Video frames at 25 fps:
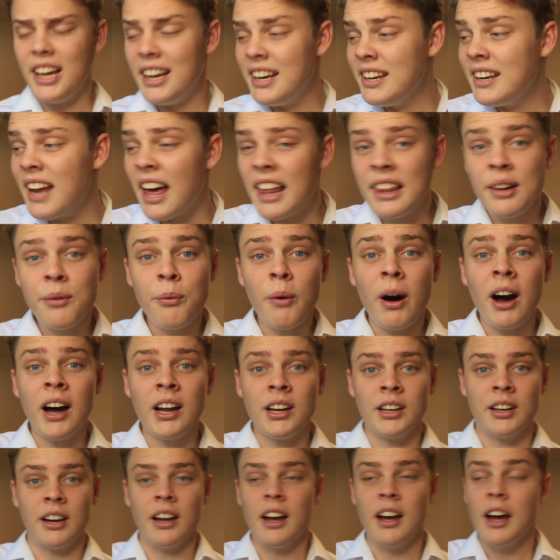Another
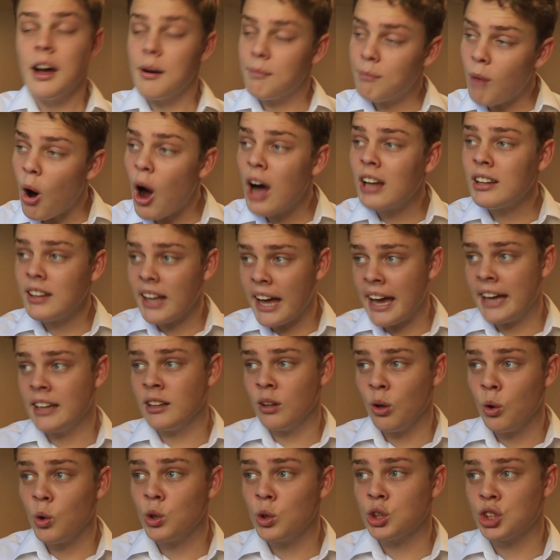one! My
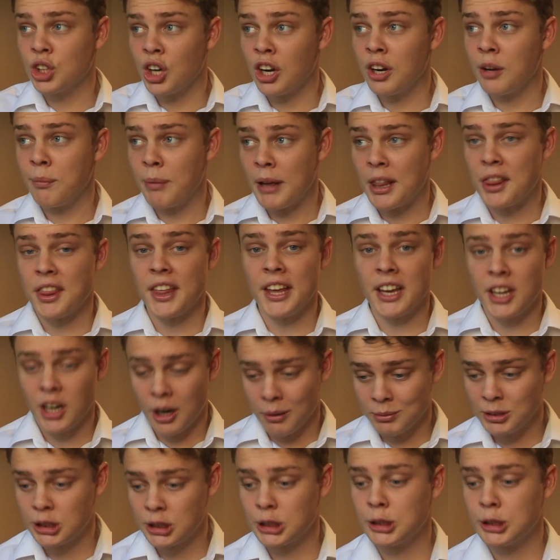landlord's gonna be thinking I'm